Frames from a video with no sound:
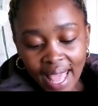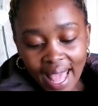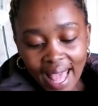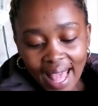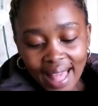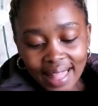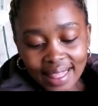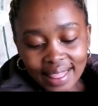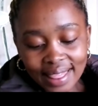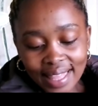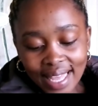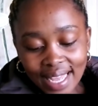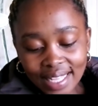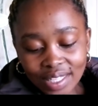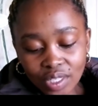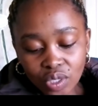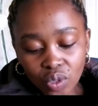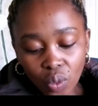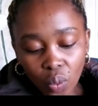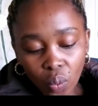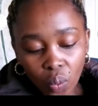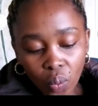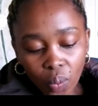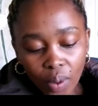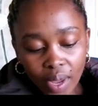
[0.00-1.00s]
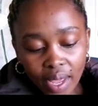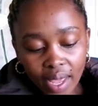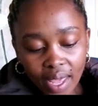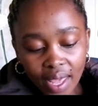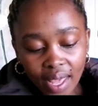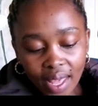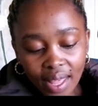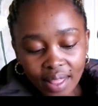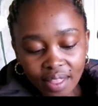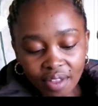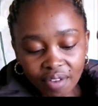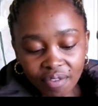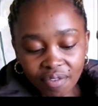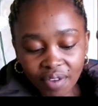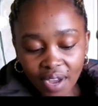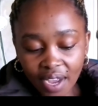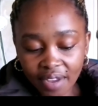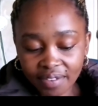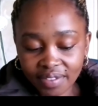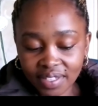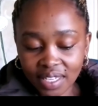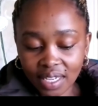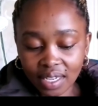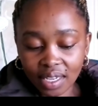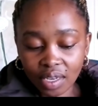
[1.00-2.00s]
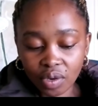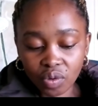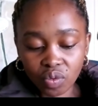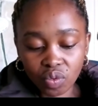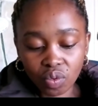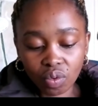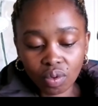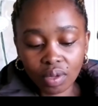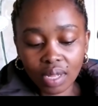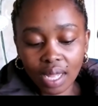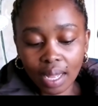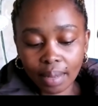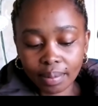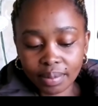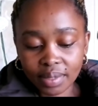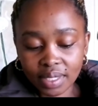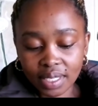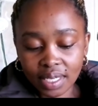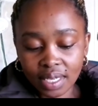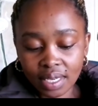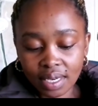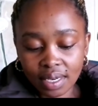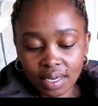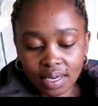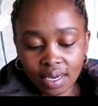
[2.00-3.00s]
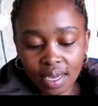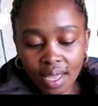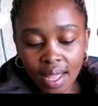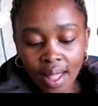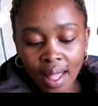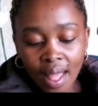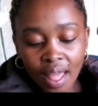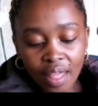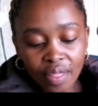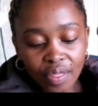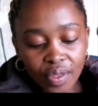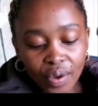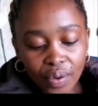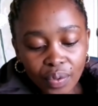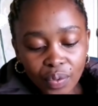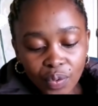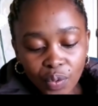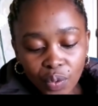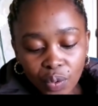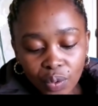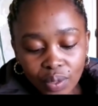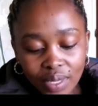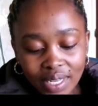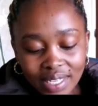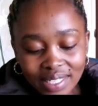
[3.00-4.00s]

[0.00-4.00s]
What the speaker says: And that's where the 5 second rule comes in. The rule